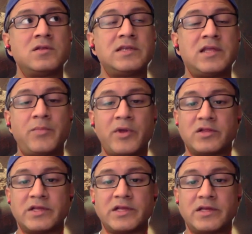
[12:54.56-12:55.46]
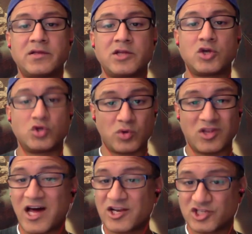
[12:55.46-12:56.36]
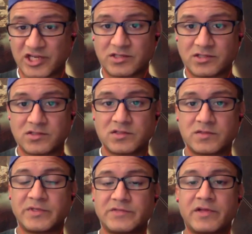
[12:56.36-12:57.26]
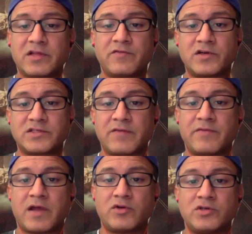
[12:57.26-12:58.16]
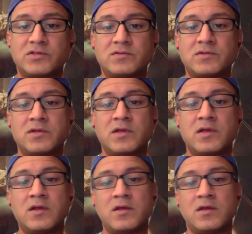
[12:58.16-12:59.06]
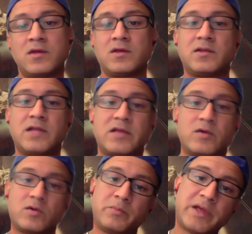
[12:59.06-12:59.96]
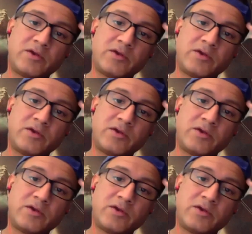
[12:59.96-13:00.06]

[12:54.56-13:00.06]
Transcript: typically go through a lot of changes, specifically first-time founders. Like Ben